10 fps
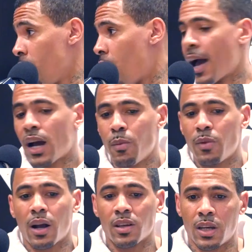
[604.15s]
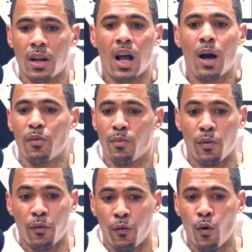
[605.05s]
Like I said, I come from a
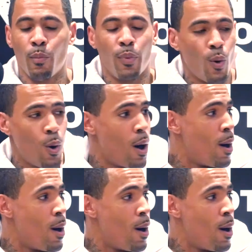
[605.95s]
football